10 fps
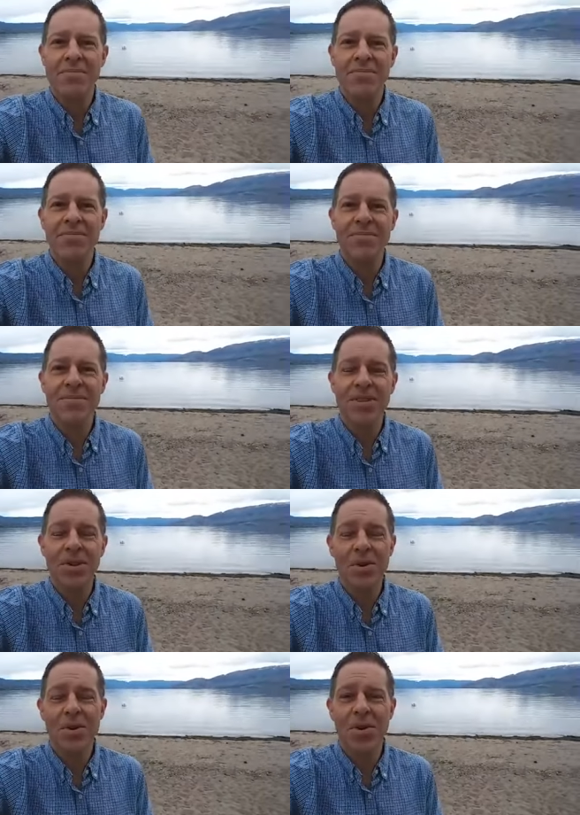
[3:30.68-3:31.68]
Um,
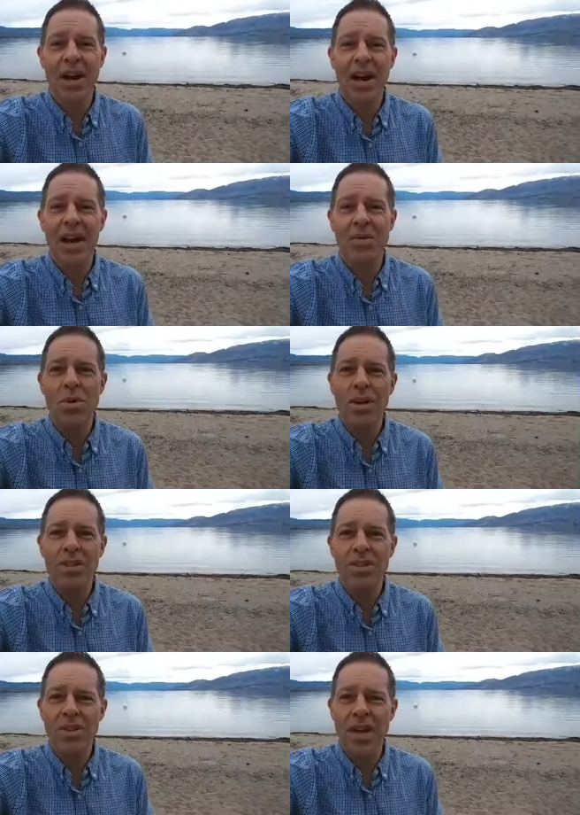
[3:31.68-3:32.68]
so I
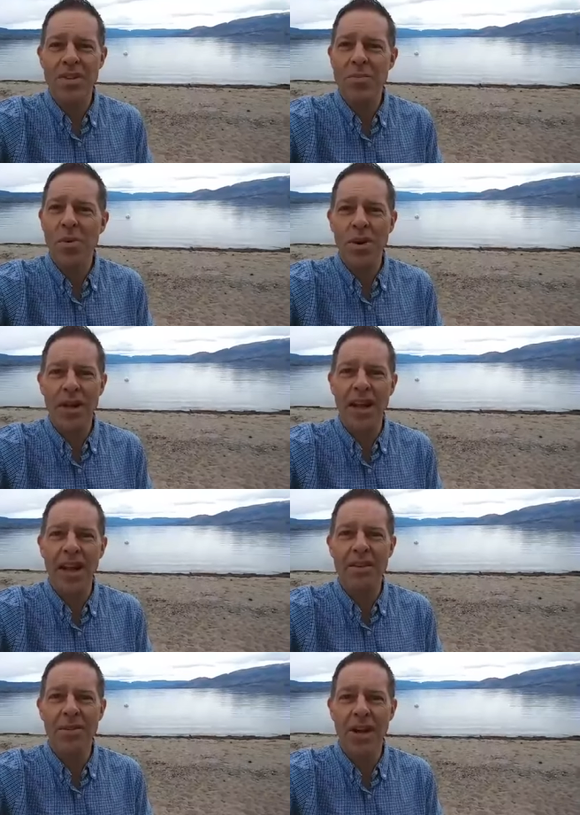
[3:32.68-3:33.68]
will do that this
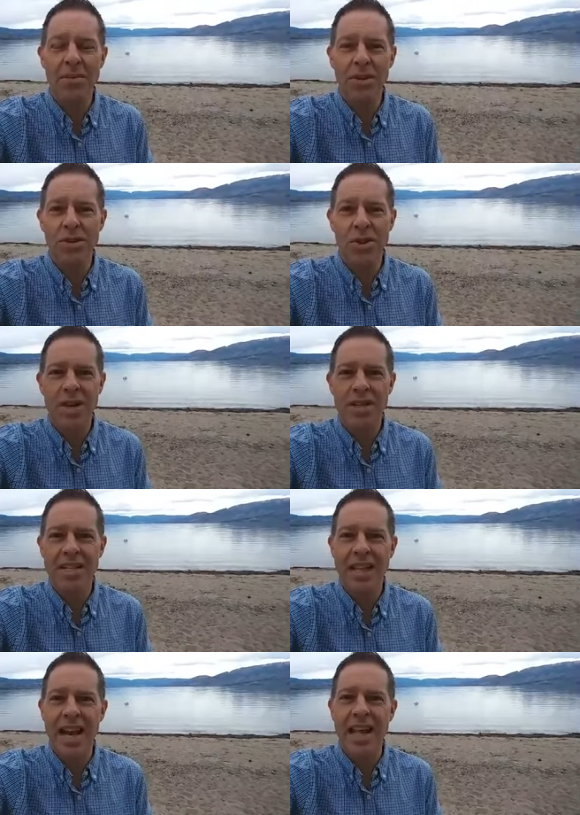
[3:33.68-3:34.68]
morning. And if you're able to
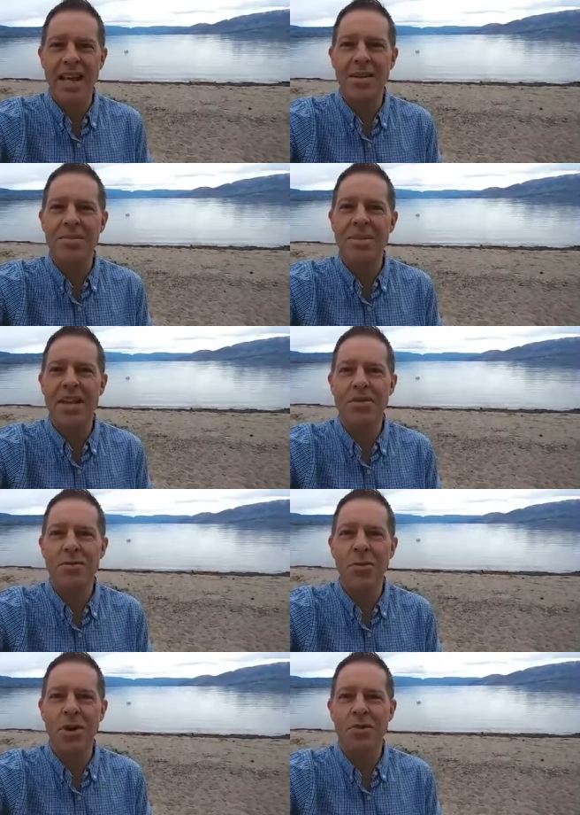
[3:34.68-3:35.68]
join us, 9 a.m.,
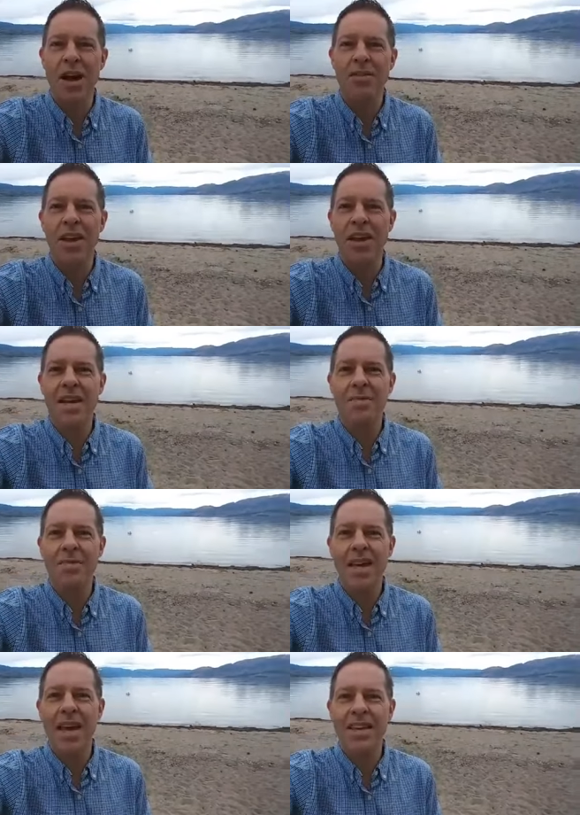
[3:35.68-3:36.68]
10:45
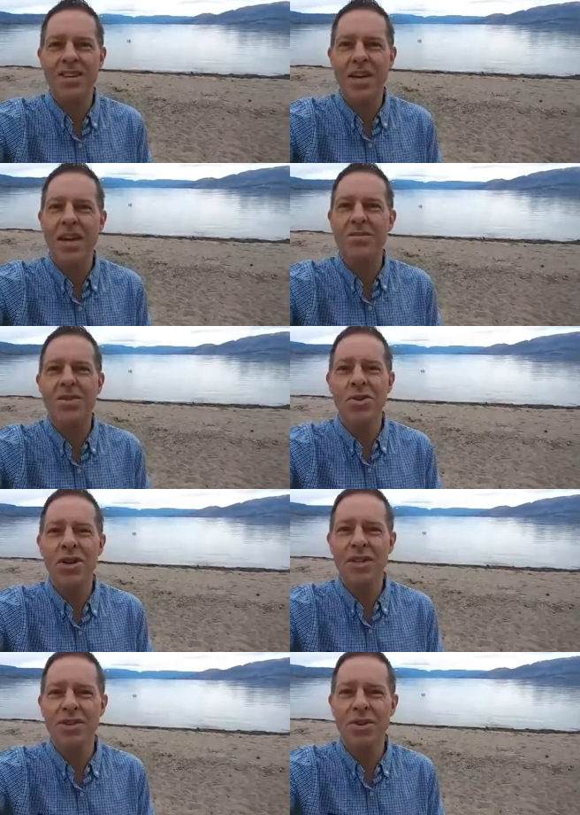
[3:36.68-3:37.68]
a.m., KGF,
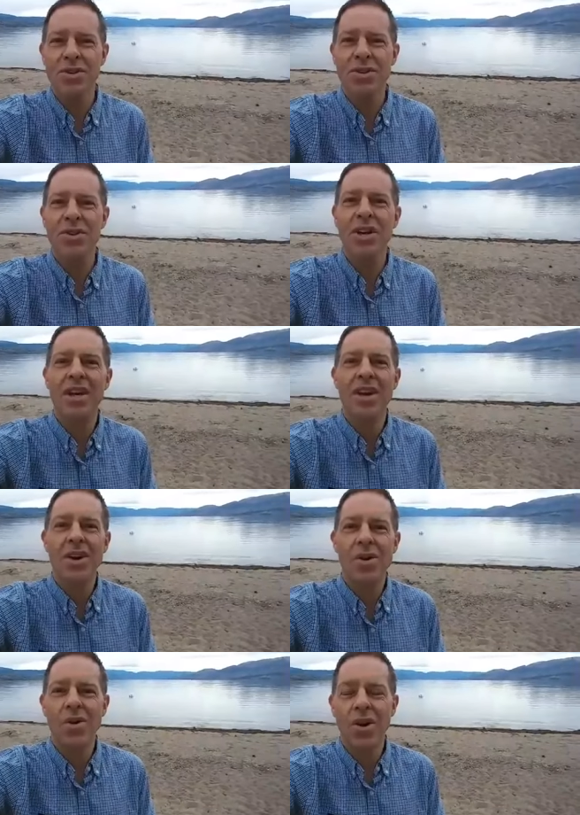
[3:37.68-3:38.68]
Gordon and Casorso,
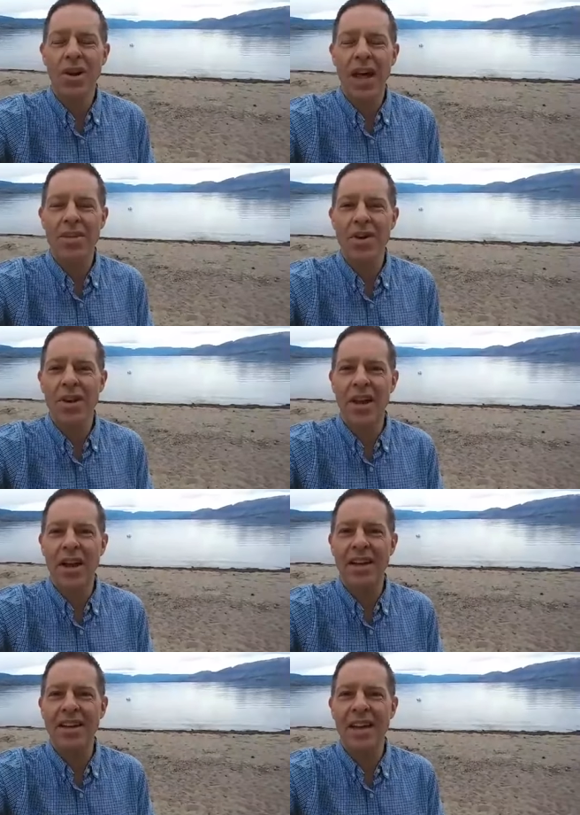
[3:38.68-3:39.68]
or live
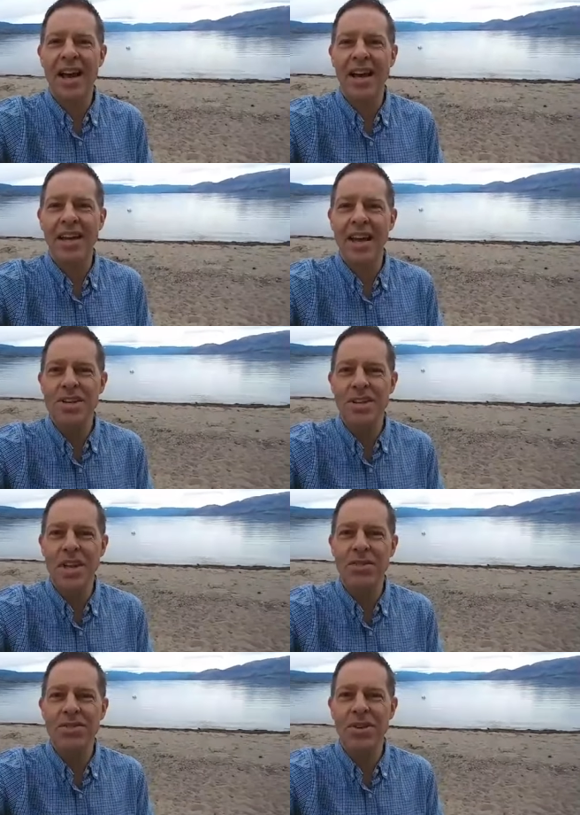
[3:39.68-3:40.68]
online, uh,
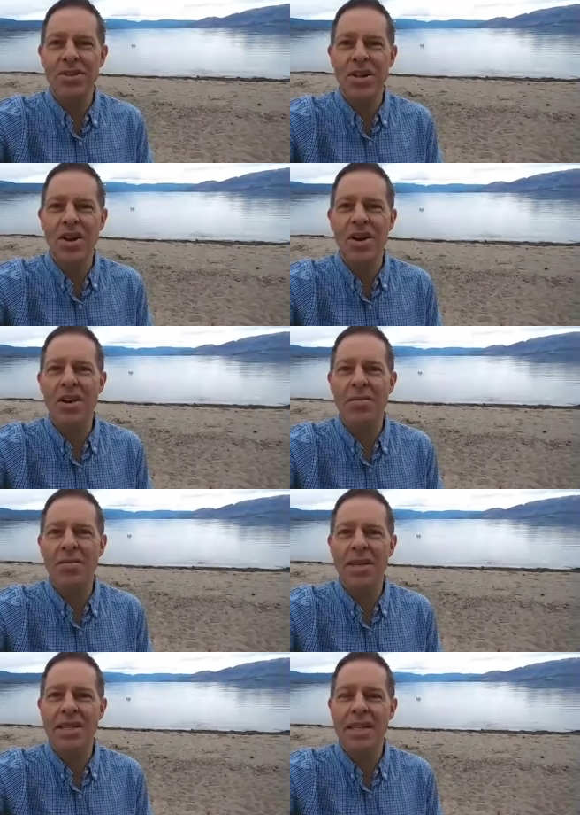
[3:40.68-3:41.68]

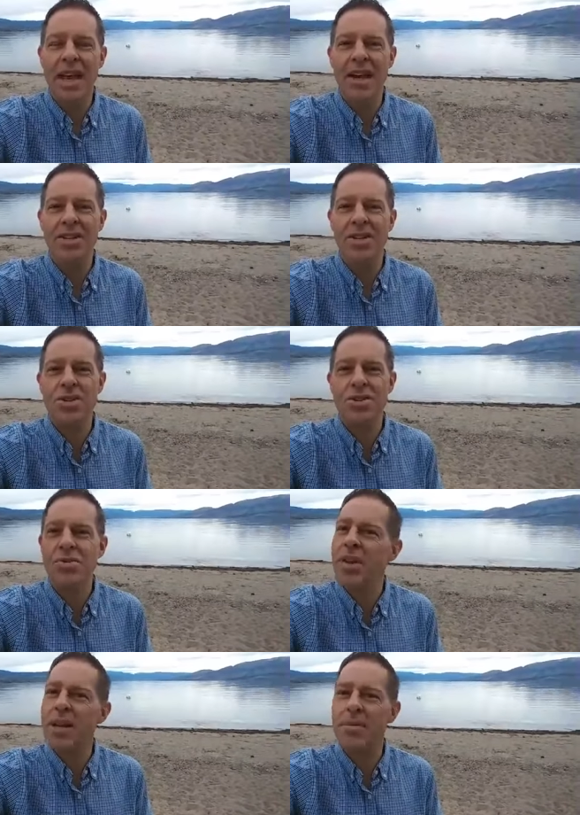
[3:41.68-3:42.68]

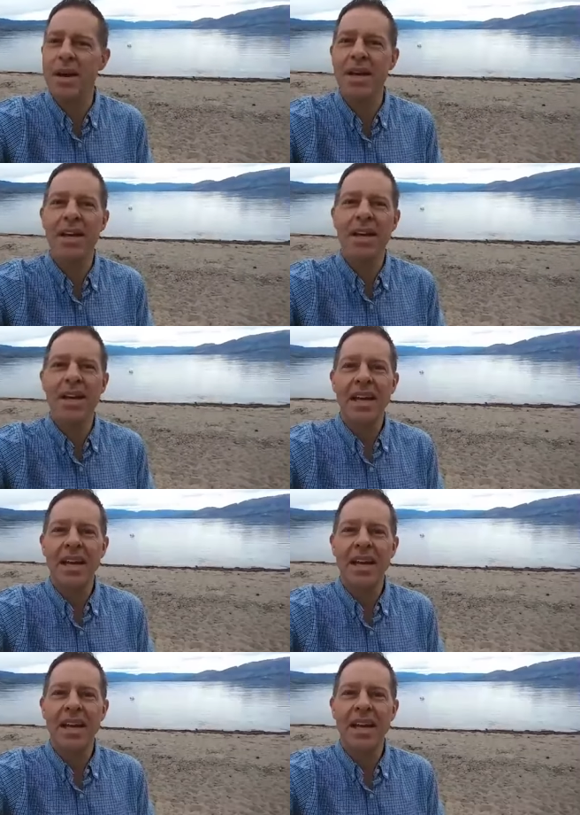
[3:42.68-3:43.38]
kgfchurch.com/stream.